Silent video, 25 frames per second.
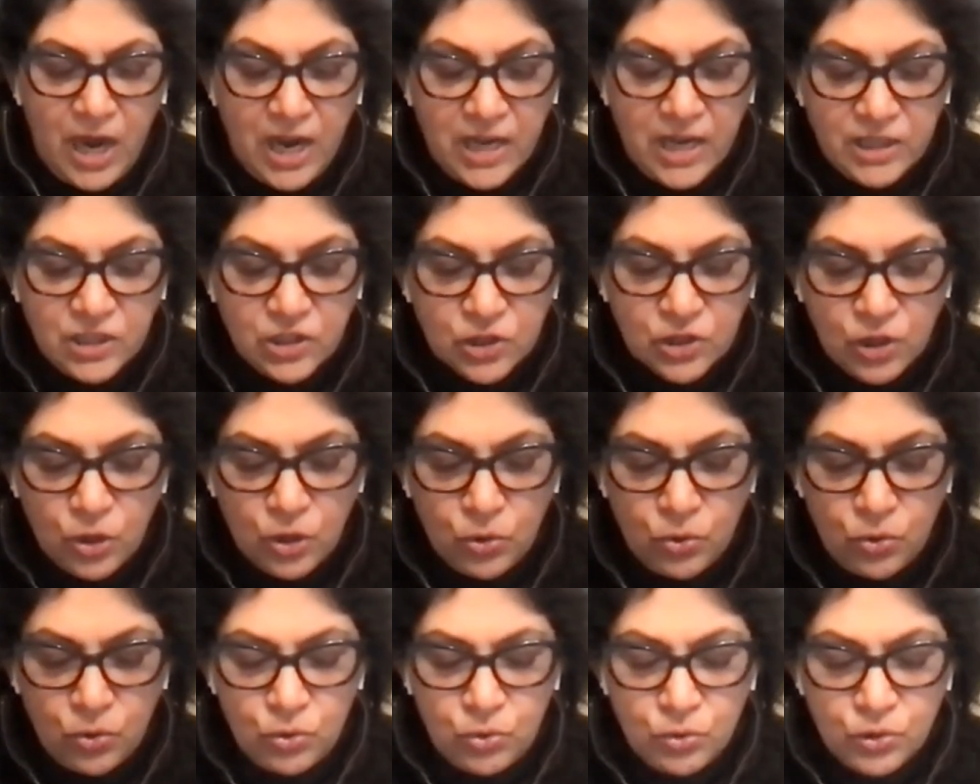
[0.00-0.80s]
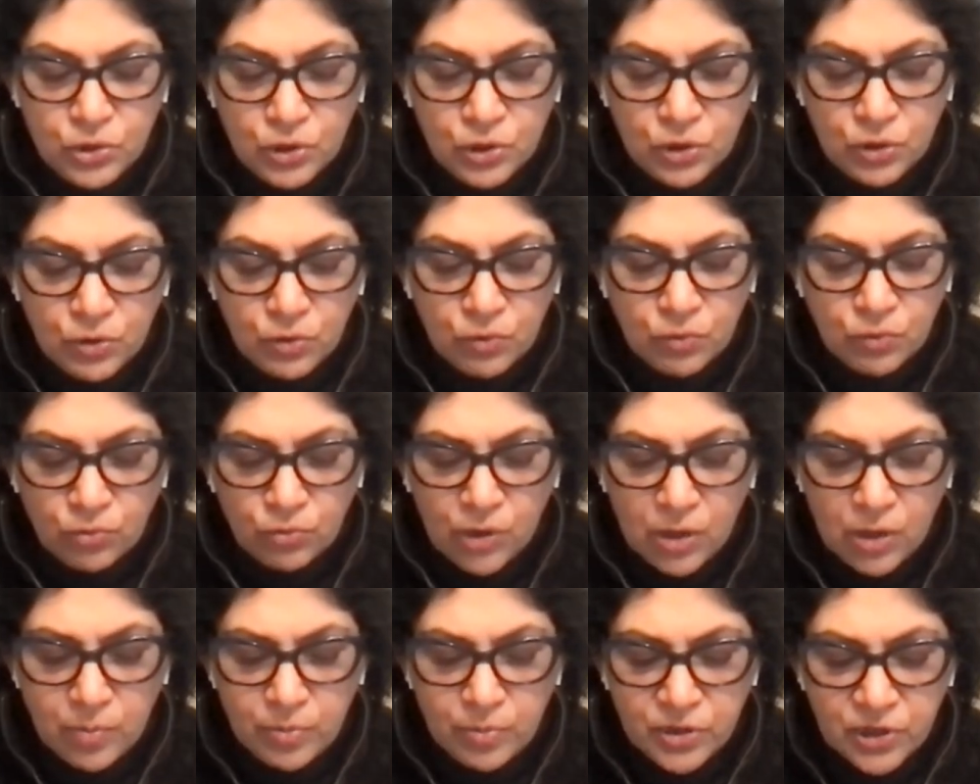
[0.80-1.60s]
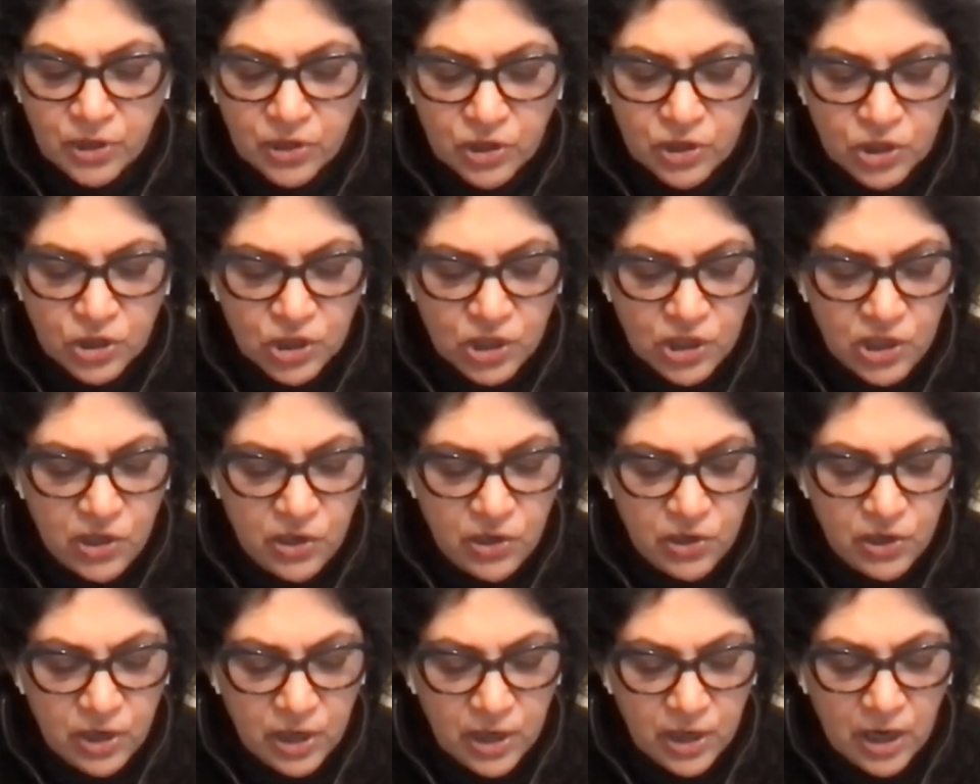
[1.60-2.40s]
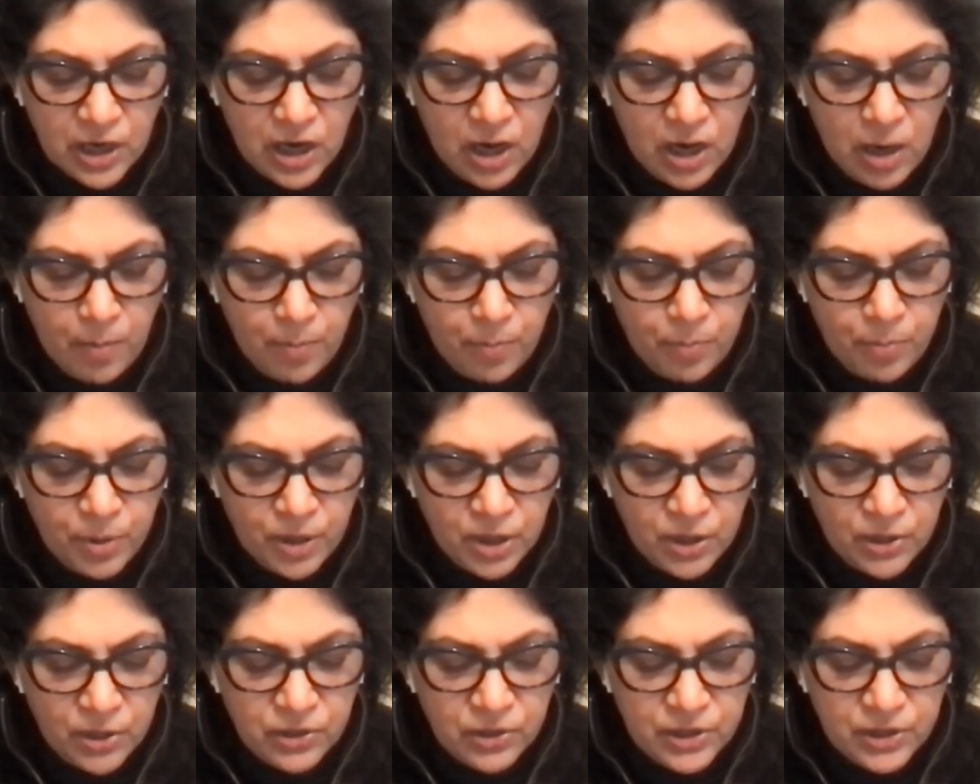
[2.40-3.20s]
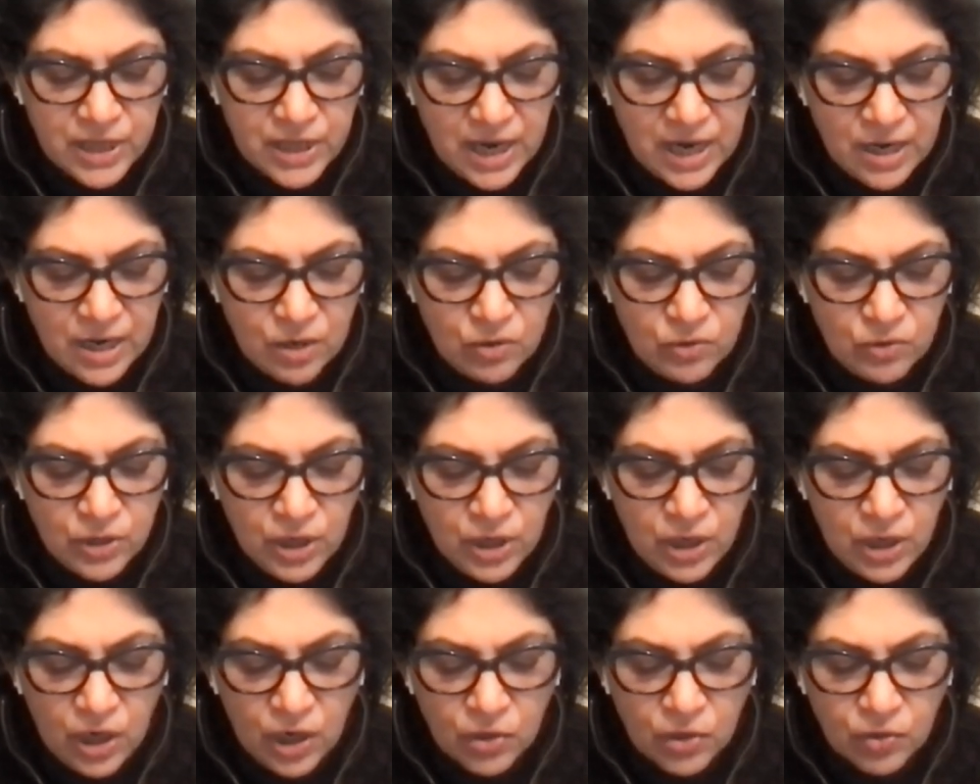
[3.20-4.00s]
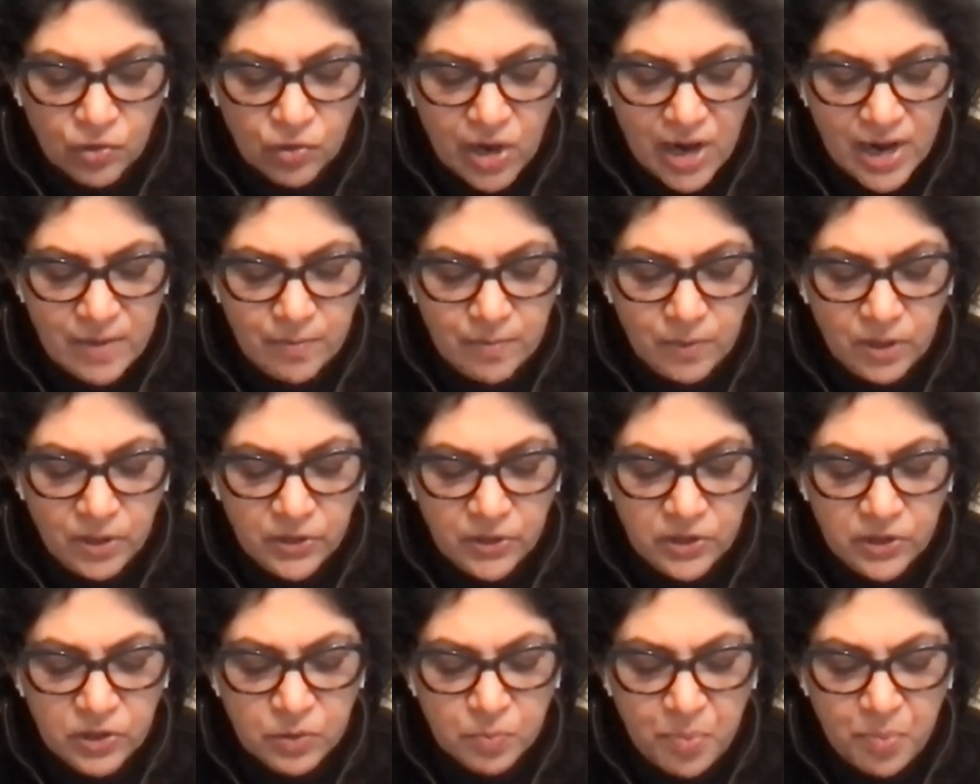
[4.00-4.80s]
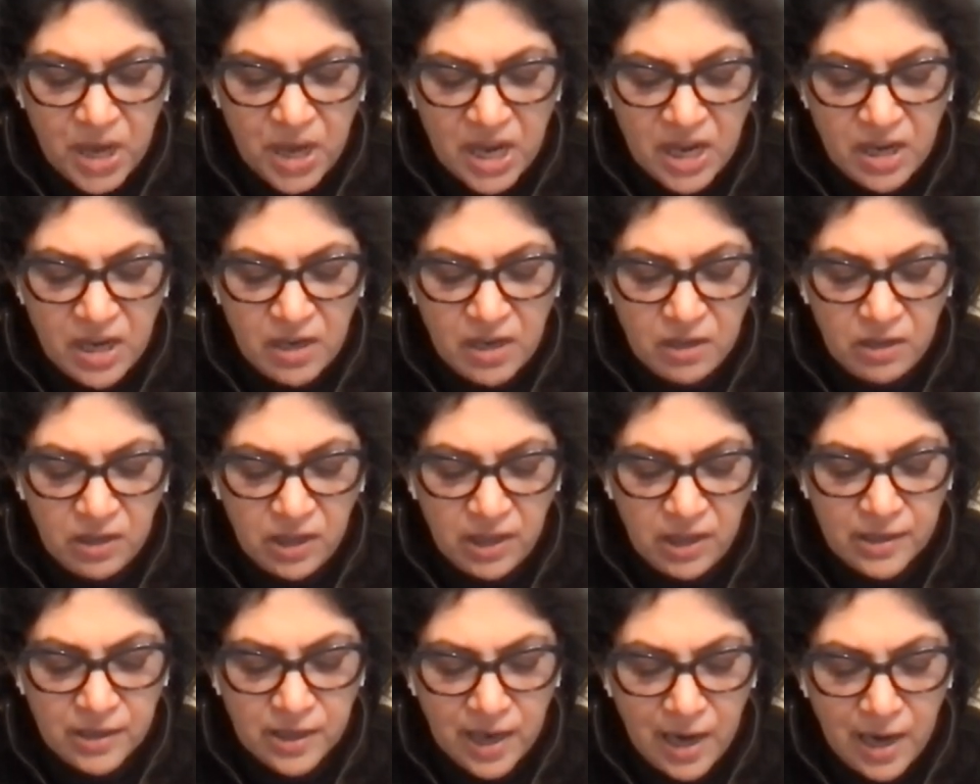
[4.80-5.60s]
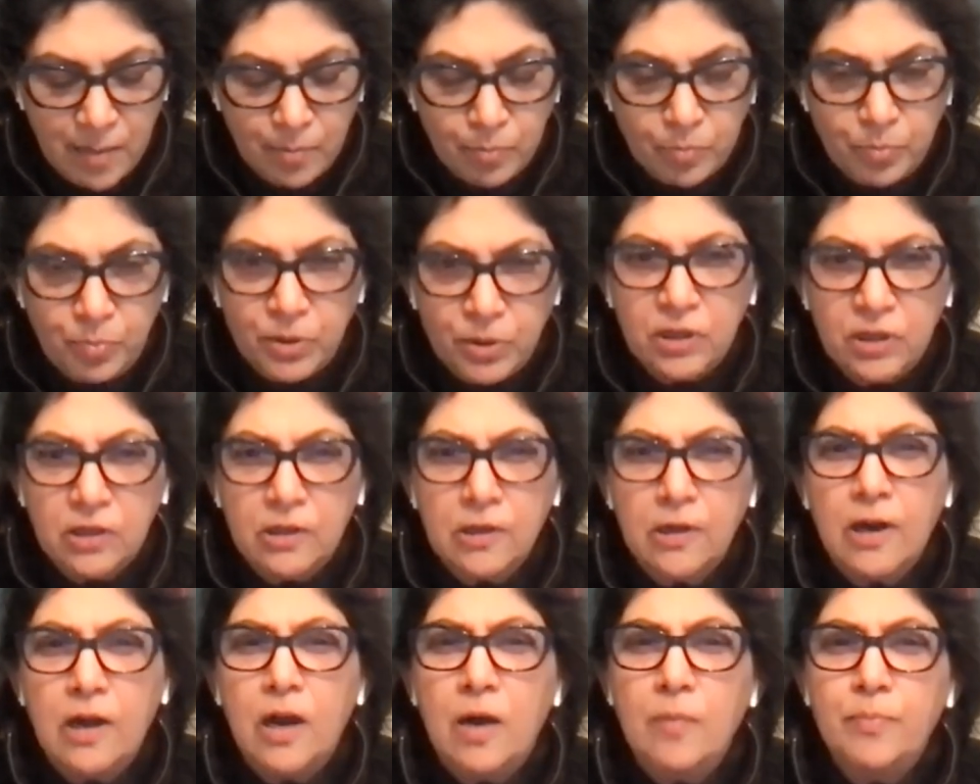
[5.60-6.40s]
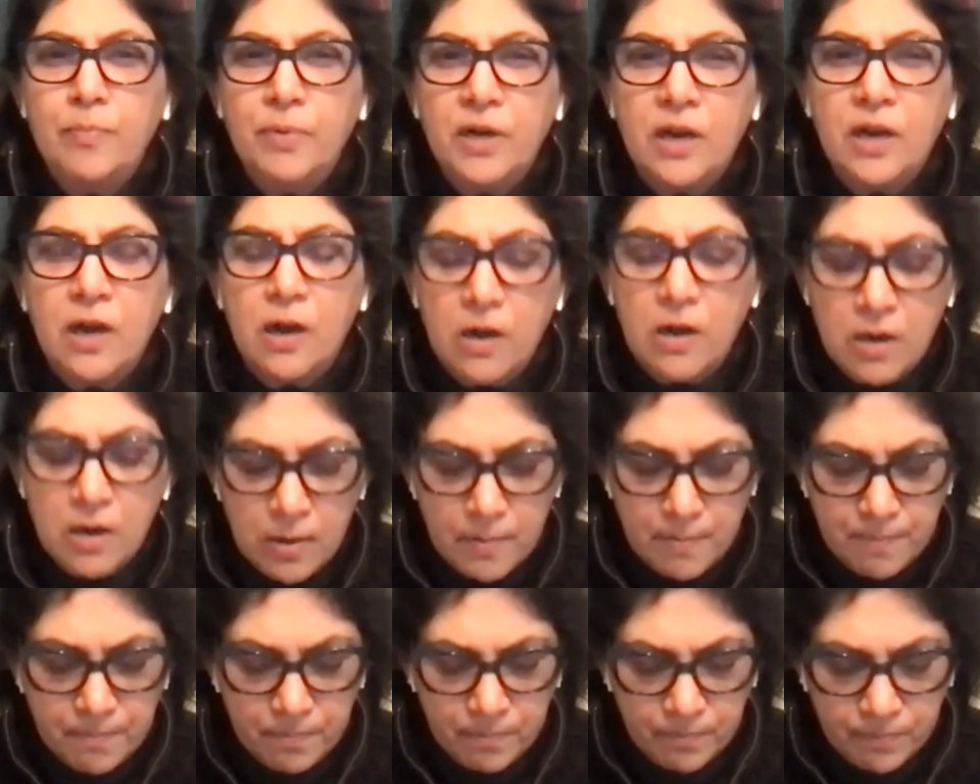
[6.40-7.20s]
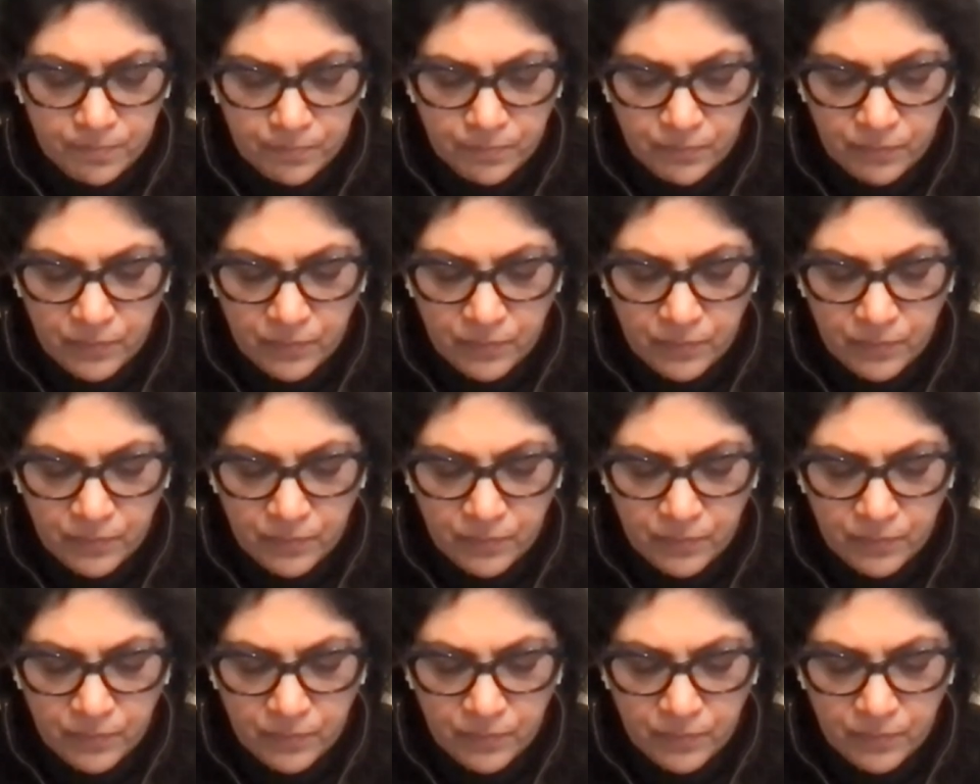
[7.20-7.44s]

eyes closed, rubs her cheek up, down her grandmother's pale and ample upper arm.